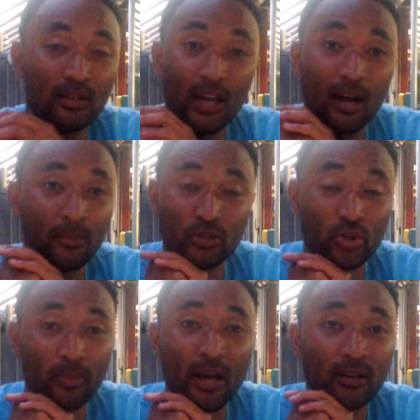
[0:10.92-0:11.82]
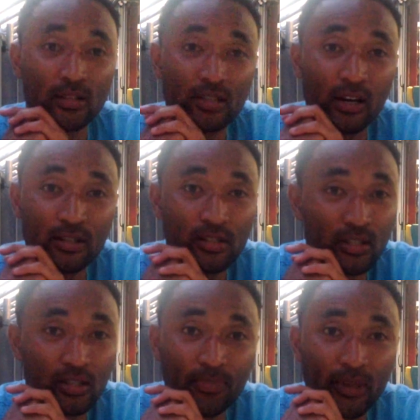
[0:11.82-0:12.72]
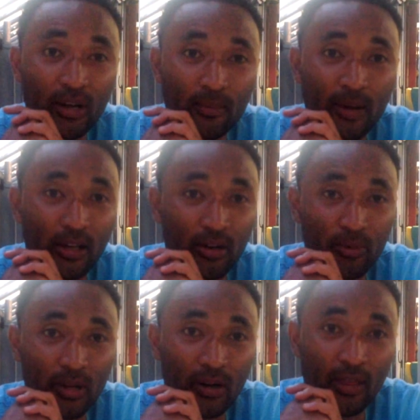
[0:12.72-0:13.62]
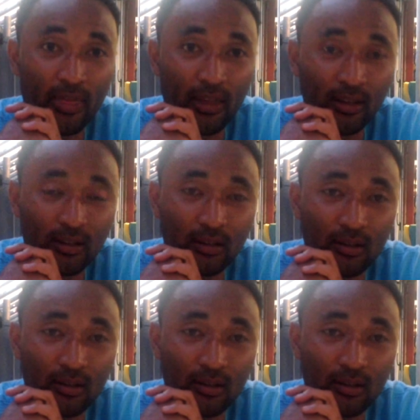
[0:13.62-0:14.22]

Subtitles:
Yeah, I mean, tremendous. Honestly, it's up there in my career. I think,